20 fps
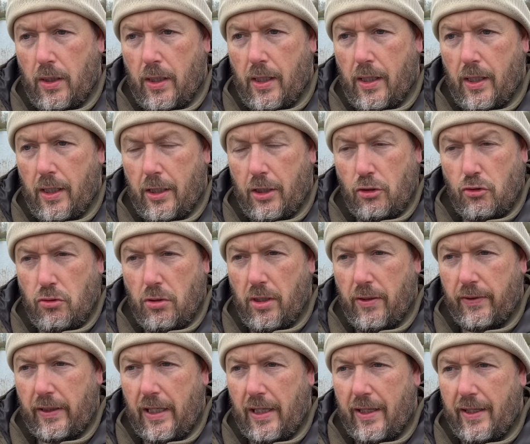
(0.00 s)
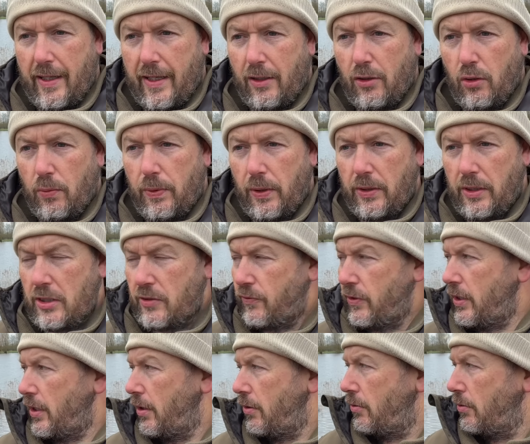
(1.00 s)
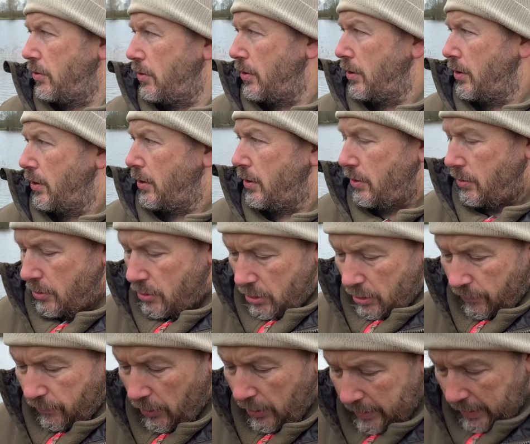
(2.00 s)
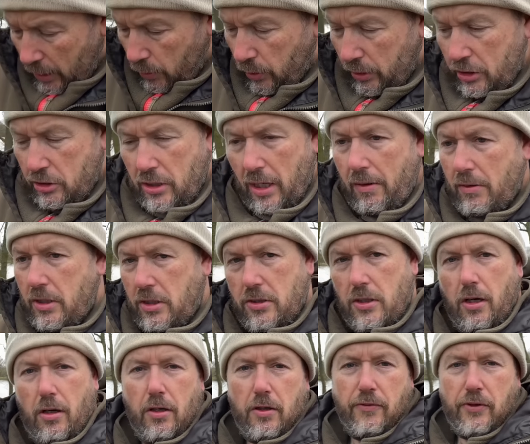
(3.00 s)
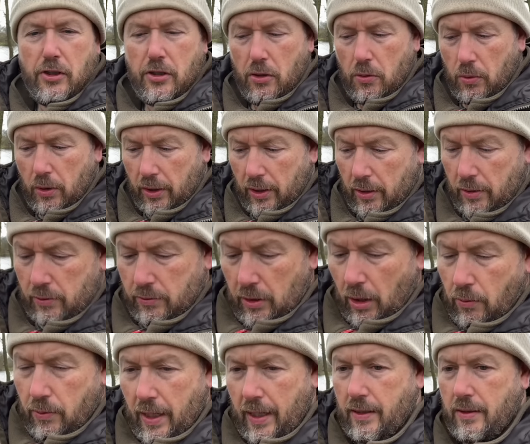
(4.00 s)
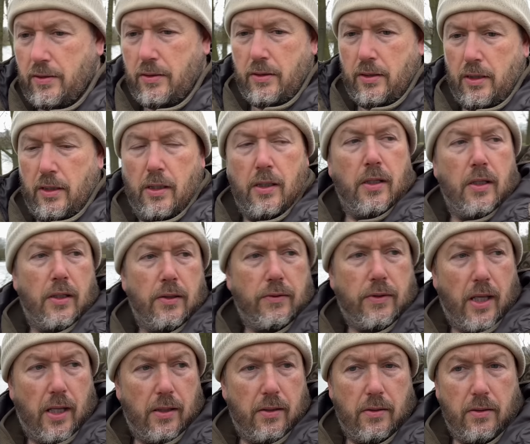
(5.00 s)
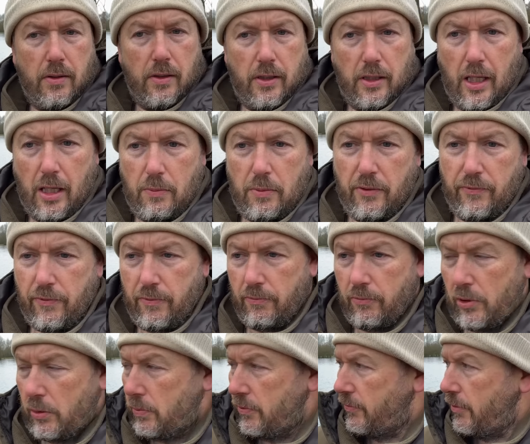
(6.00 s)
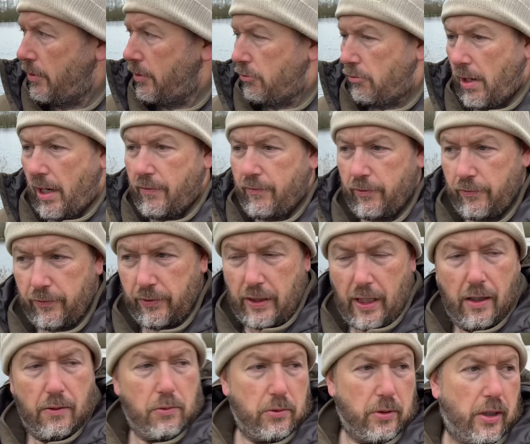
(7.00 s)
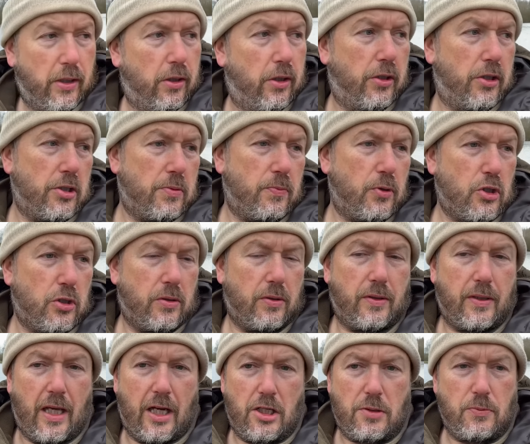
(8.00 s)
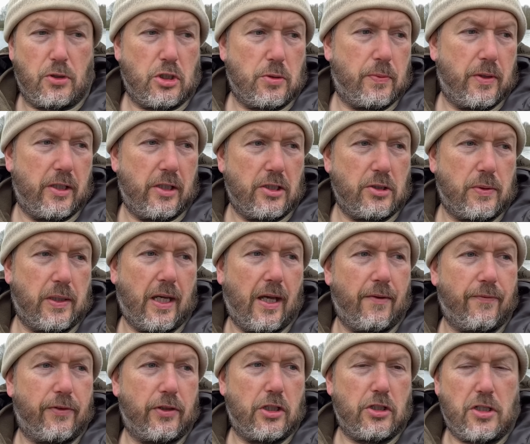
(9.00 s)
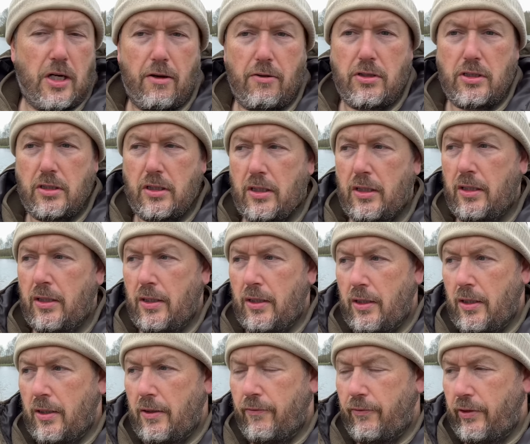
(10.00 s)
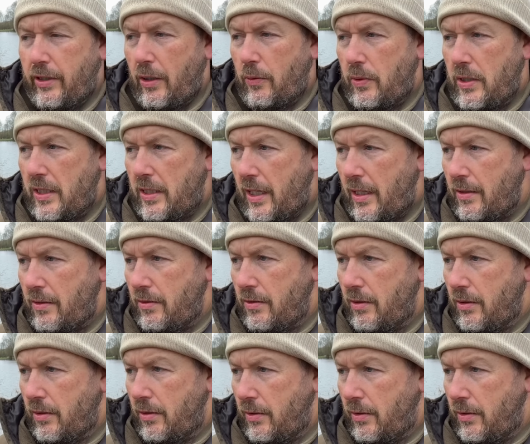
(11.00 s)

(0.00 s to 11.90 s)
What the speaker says: And I'll try and get a link up on this video, just to find out what the charities are, and if you do want to donate, then we'd be very grateful for that. We want to get as much money as we can for the charity for that weekend.